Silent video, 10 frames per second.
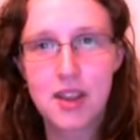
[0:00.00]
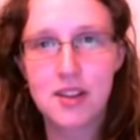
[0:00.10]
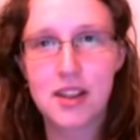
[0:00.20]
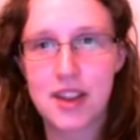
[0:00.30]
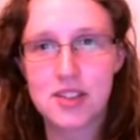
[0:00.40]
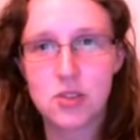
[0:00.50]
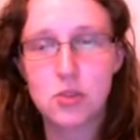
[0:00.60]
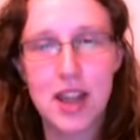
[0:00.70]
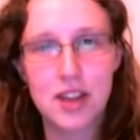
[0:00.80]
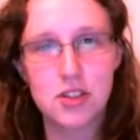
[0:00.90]
Now that is
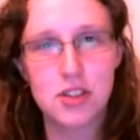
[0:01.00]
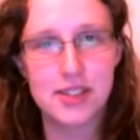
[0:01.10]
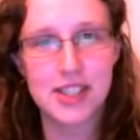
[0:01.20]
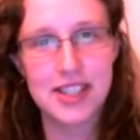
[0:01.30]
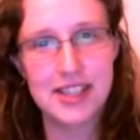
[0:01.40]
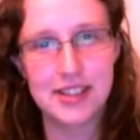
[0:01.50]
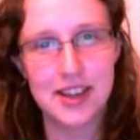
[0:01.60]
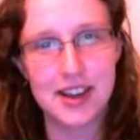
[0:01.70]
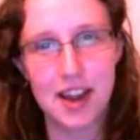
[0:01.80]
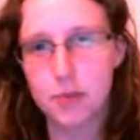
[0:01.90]
all actually very easy,
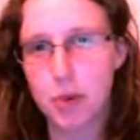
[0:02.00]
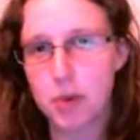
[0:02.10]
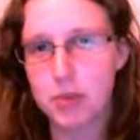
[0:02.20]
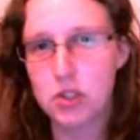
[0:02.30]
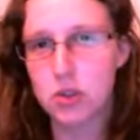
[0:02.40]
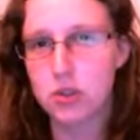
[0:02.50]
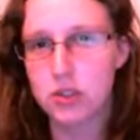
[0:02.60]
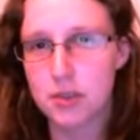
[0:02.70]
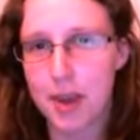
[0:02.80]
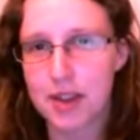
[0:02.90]
and I've probably
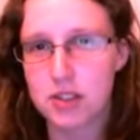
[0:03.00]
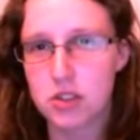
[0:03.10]
talked about